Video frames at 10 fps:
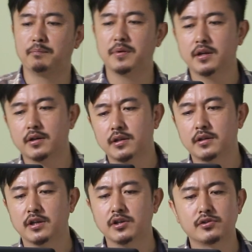period
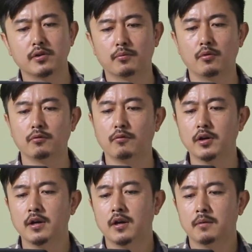in the history of Cold
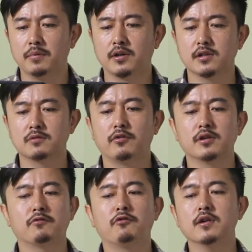War, because for
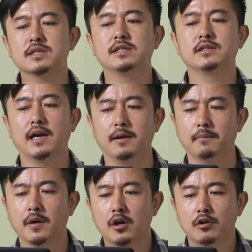the first
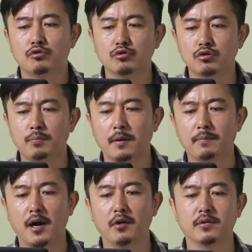time, two
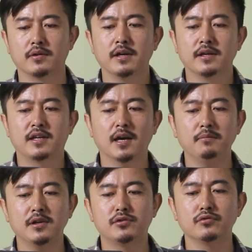superpowers
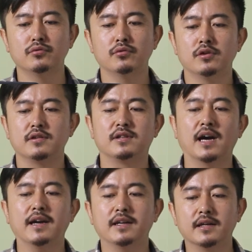came into
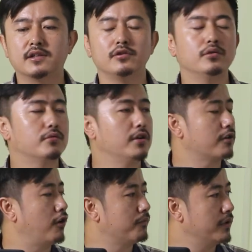direct nuclear
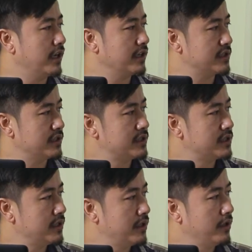
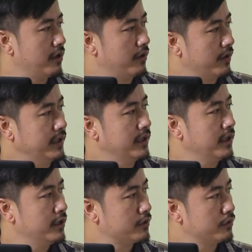confrontations. All right,
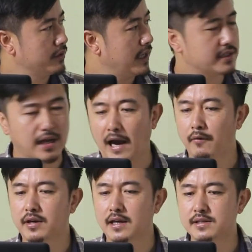so that's
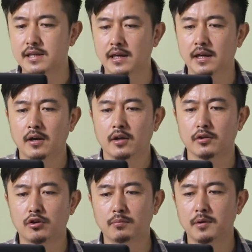we can say
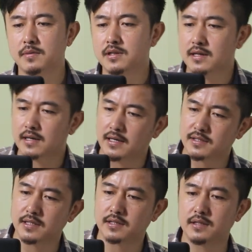the Cuban Missile
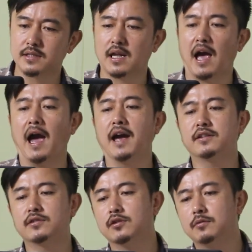Crisis is a
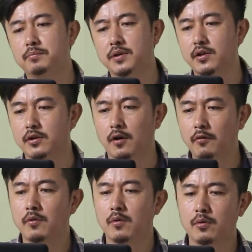heightened period
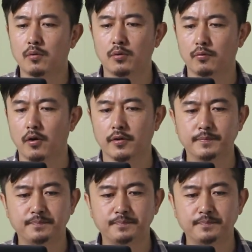of Cold War.